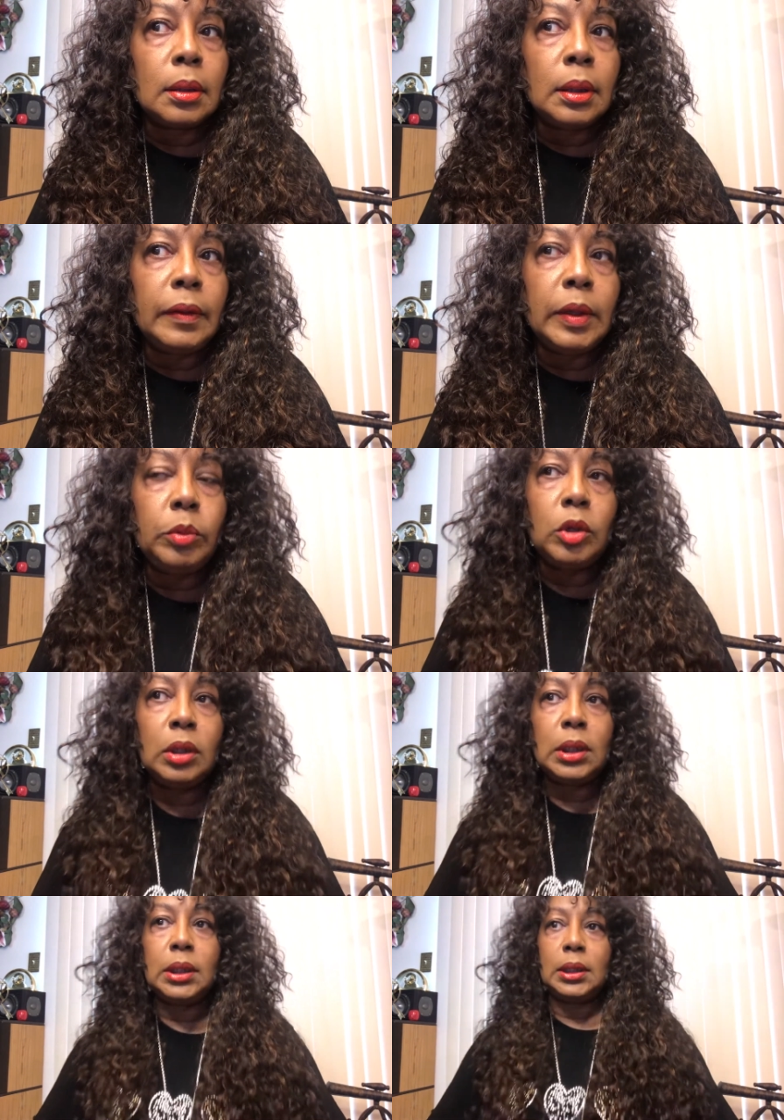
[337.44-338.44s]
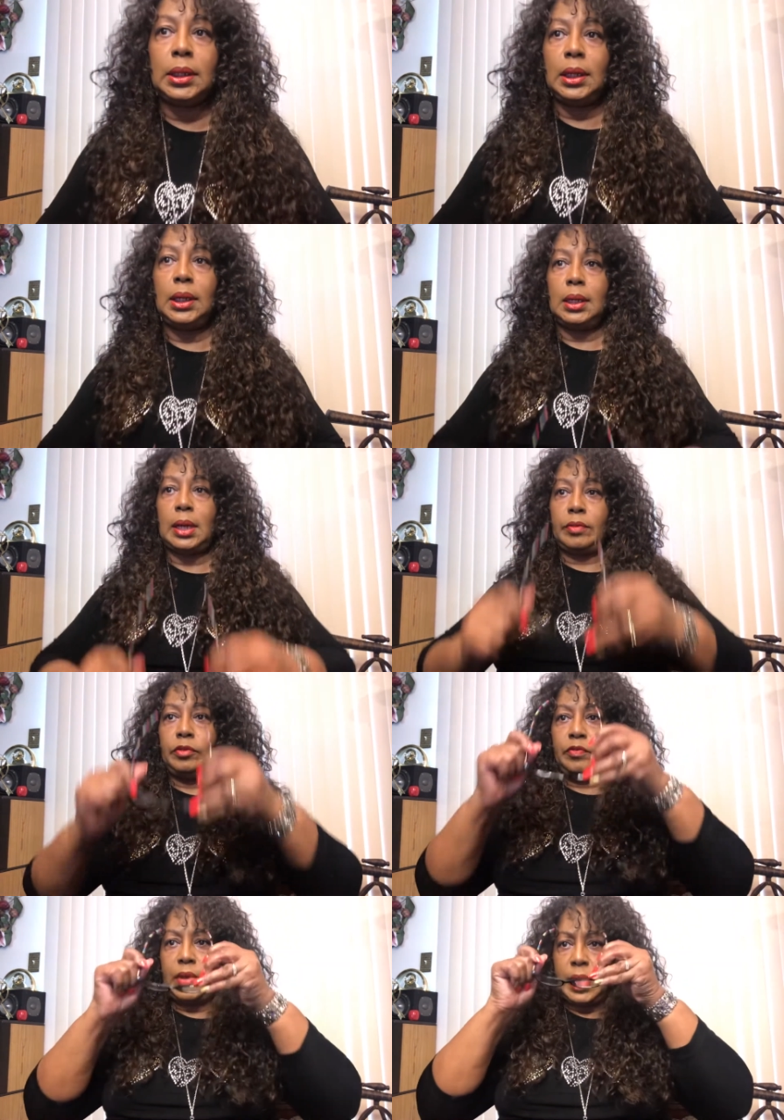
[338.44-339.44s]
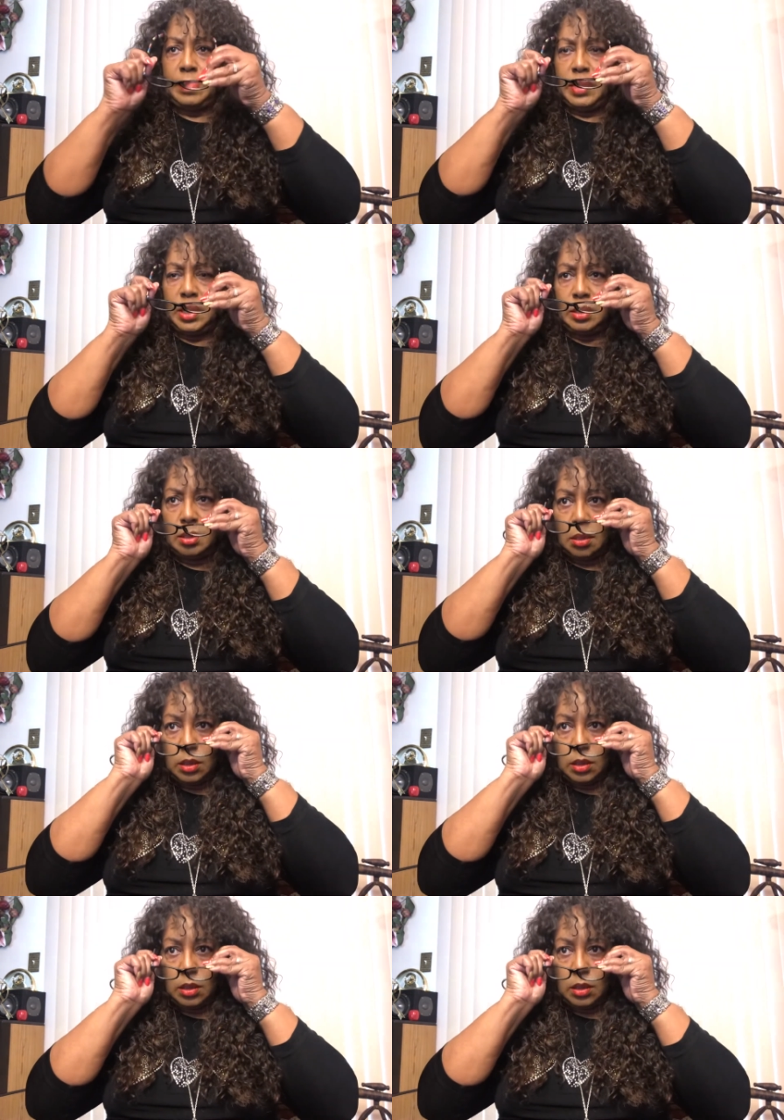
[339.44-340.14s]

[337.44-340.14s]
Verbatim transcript: And then we're going to look again after five minutes.